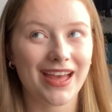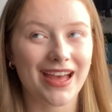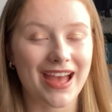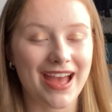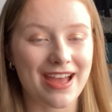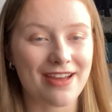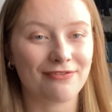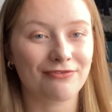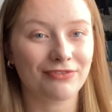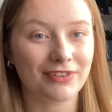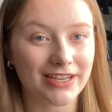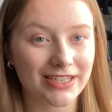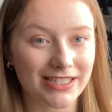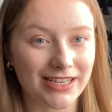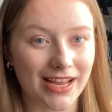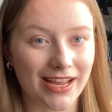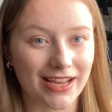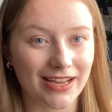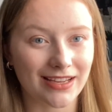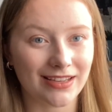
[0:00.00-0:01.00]
every
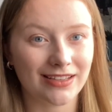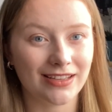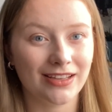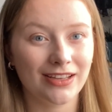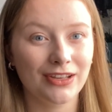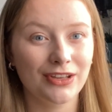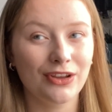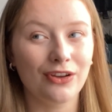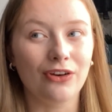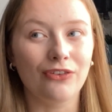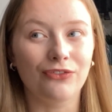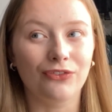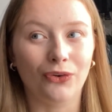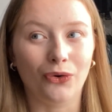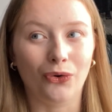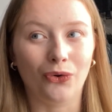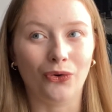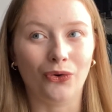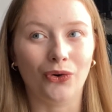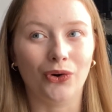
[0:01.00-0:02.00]
day
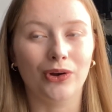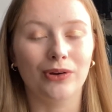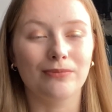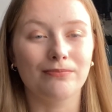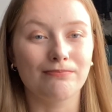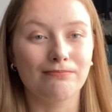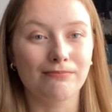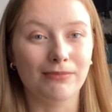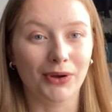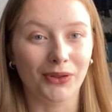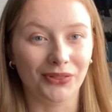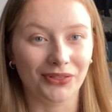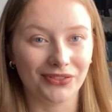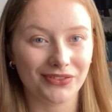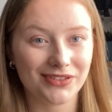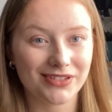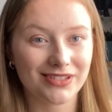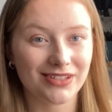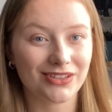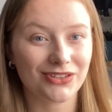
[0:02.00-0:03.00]
for
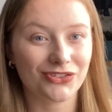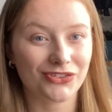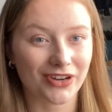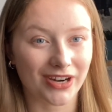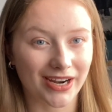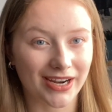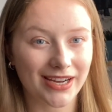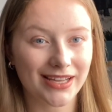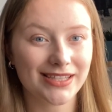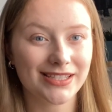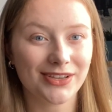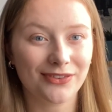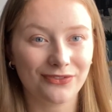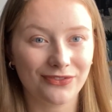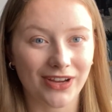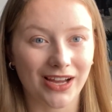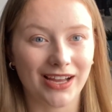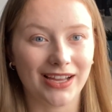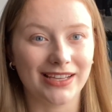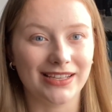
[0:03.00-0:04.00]
months trying to
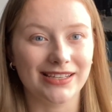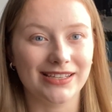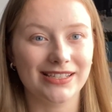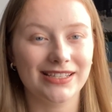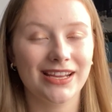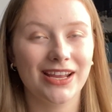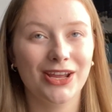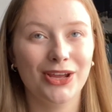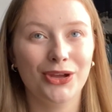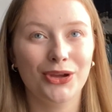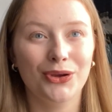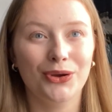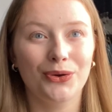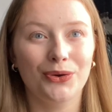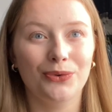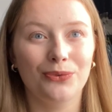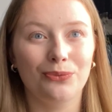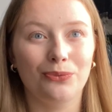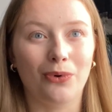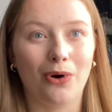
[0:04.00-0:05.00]
find
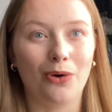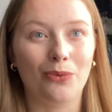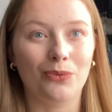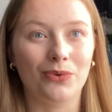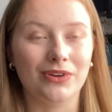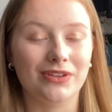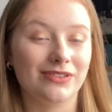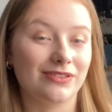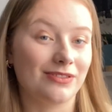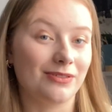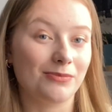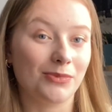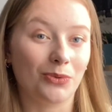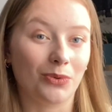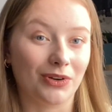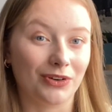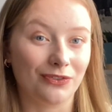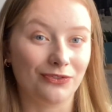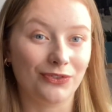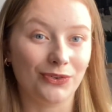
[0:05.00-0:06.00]
what was, number
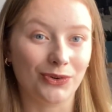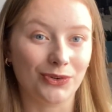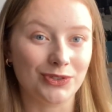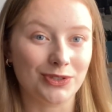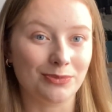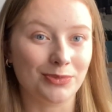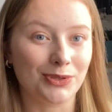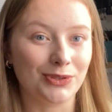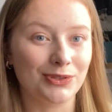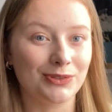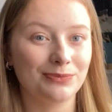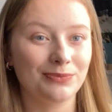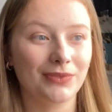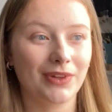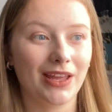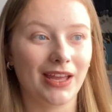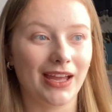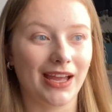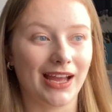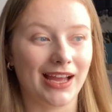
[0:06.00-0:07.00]
one, affordable
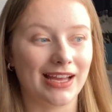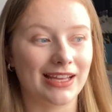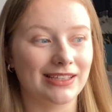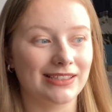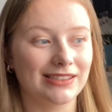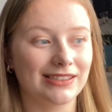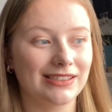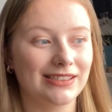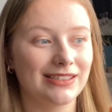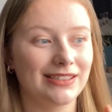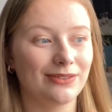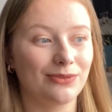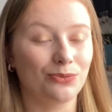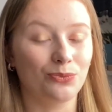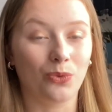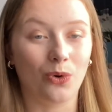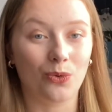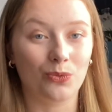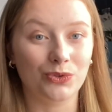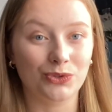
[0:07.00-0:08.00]
and
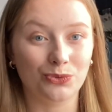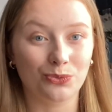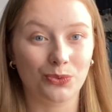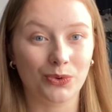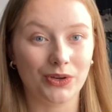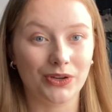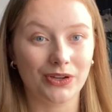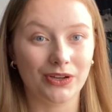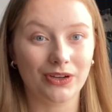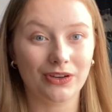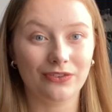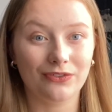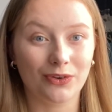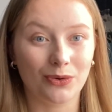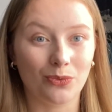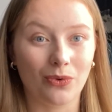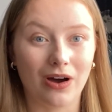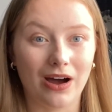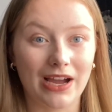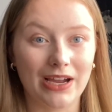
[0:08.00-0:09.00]
what would work for
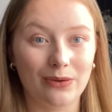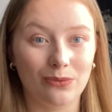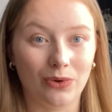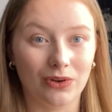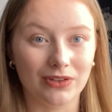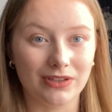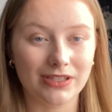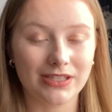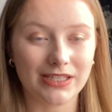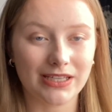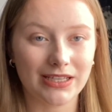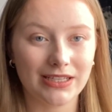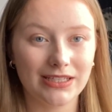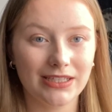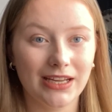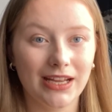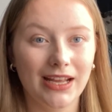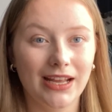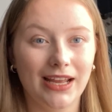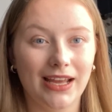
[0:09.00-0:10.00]
what I wanted.
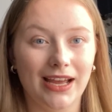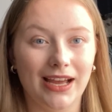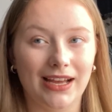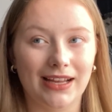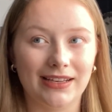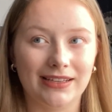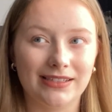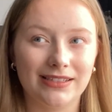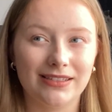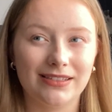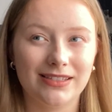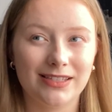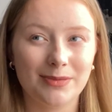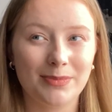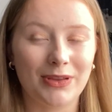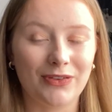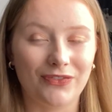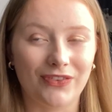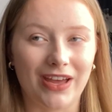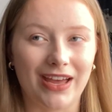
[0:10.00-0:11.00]
And to
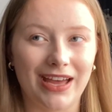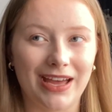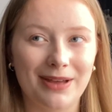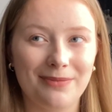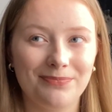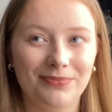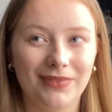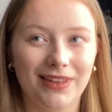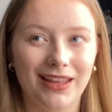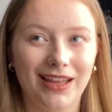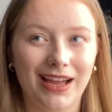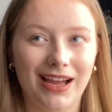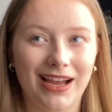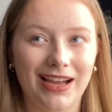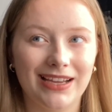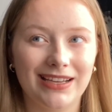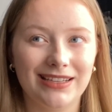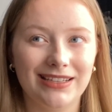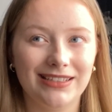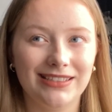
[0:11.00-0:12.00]
be fair,
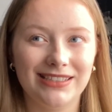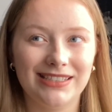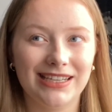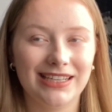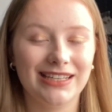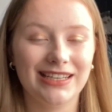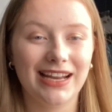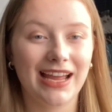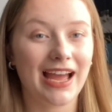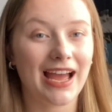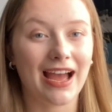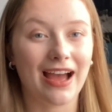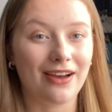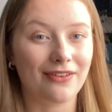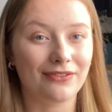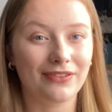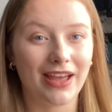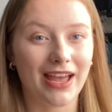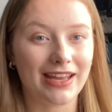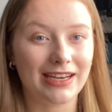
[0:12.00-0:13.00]
I didn't
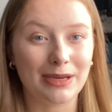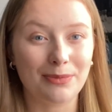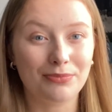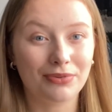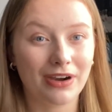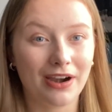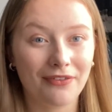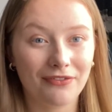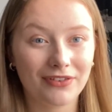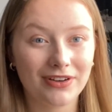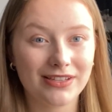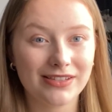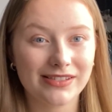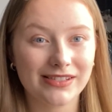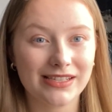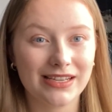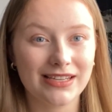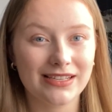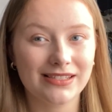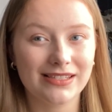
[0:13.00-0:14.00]
have any
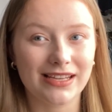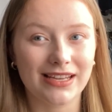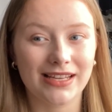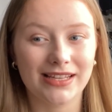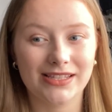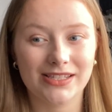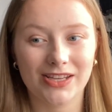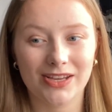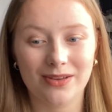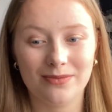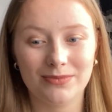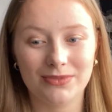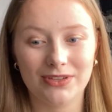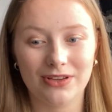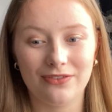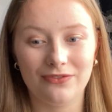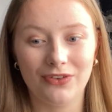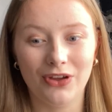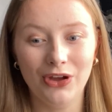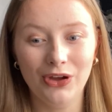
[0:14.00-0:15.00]
preferences in terms
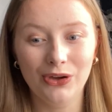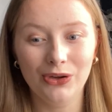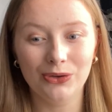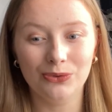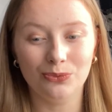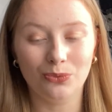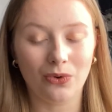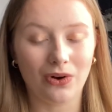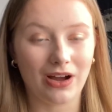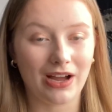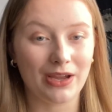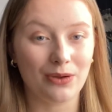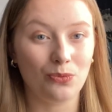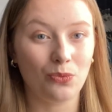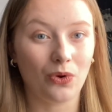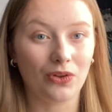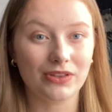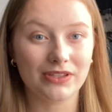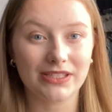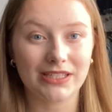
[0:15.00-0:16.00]
of what I
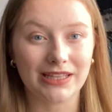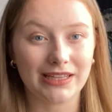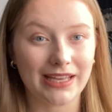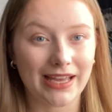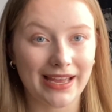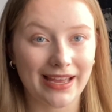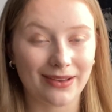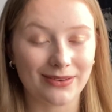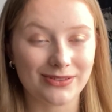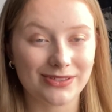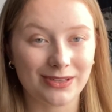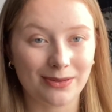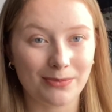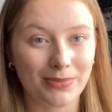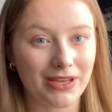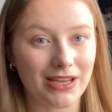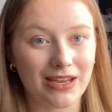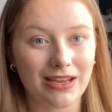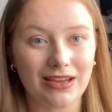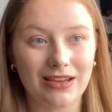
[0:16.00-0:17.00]
wanted the house to
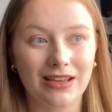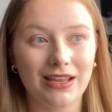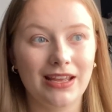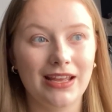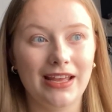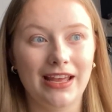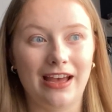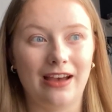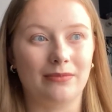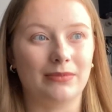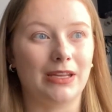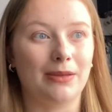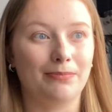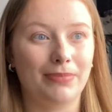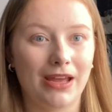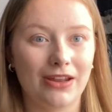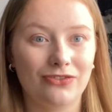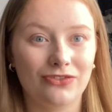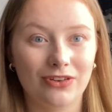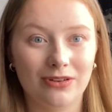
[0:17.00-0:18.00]
be, how many
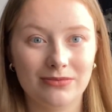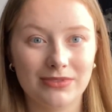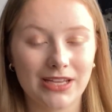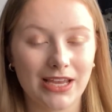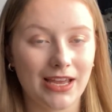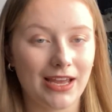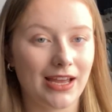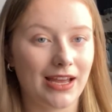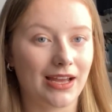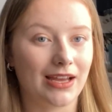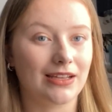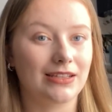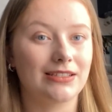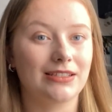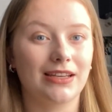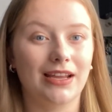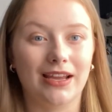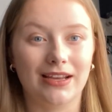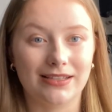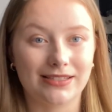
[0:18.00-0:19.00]
bedrooms it had,
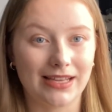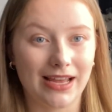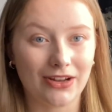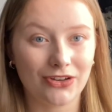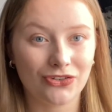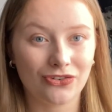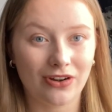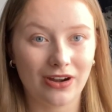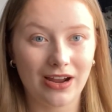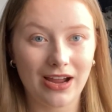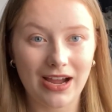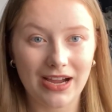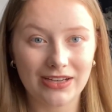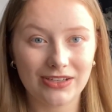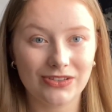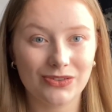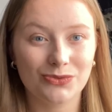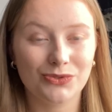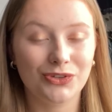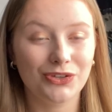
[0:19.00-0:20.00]
etc. I
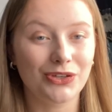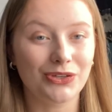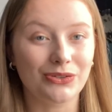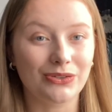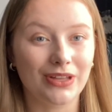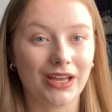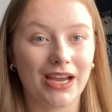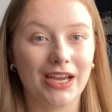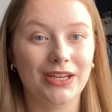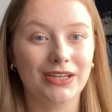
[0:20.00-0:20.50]
just knew that